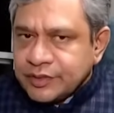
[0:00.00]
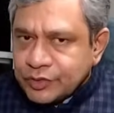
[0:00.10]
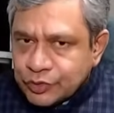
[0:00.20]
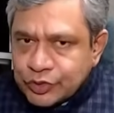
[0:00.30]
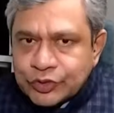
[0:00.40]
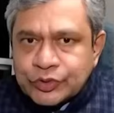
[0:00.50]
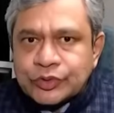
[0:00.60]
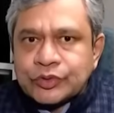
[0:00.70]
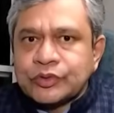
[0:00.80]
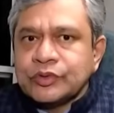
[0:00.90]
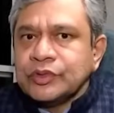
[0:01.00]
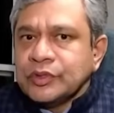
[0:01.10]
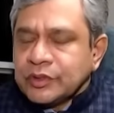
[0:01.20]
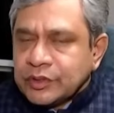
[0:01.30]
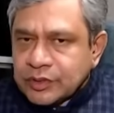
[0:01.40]
Tokyo,
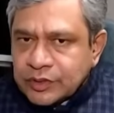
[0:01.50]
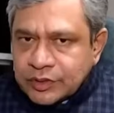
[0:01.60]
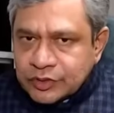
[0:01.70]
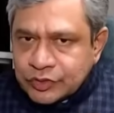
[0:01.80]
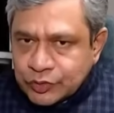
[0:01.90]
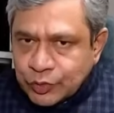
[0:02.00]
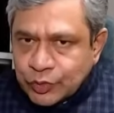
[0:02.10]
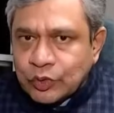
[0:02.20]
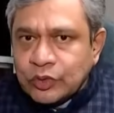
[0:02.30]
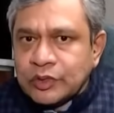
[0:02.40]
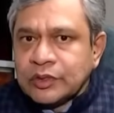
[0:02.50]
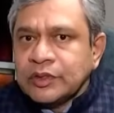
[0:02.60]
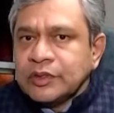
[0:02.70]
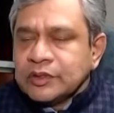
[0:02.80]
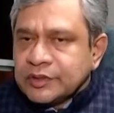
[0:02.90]
Seoul,
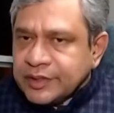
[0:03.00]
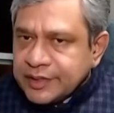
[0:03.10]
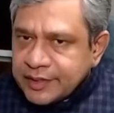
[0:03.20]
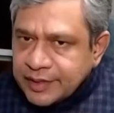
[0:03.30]
take